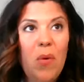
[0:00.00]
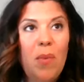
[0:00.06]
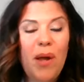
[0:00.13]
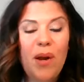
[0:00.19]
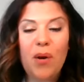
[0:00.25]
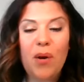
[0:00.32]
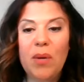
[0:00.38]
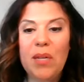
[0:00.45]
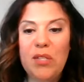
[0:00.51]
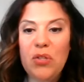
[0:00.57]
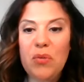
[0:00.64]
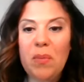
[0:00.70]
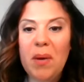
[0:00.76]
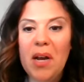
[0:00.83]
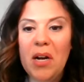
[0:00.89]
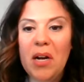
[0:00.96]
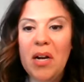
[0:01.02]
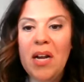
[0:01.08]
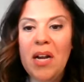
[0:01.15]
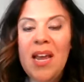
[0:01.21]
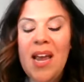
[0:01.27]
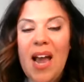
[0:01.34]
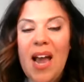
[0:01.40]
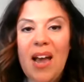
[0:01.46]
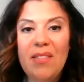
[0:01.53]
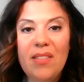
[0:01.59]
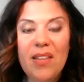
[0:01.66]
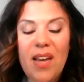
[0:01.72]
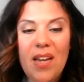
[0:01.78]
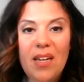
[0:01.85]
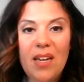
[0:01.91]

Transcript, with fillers: and make changes in yourself,